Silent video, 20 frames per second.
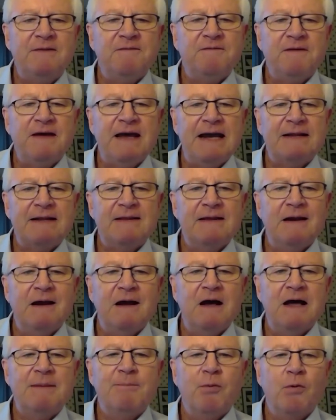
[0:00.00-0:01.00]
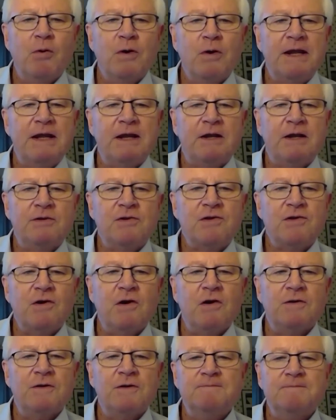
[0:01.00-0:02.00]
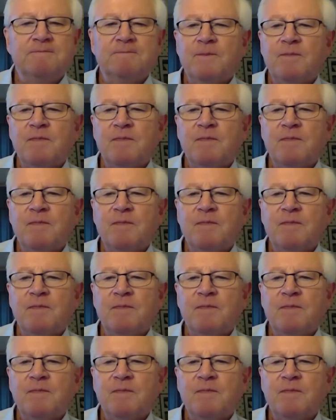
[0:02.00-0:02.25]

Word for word: the fact that onboarding a consultant